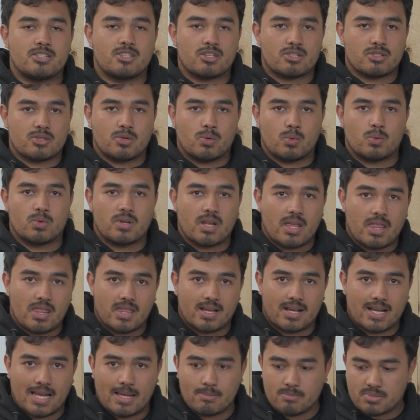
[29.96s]
just called
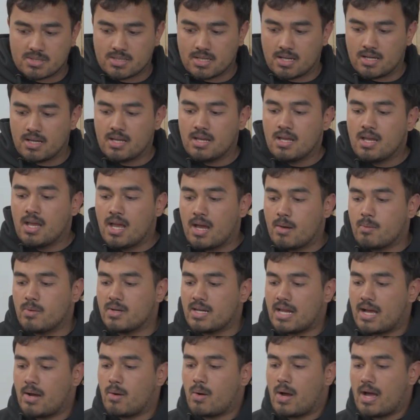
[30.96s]
the Glamster, and
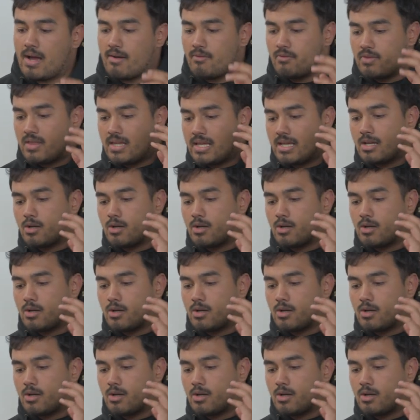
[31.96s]
we now have the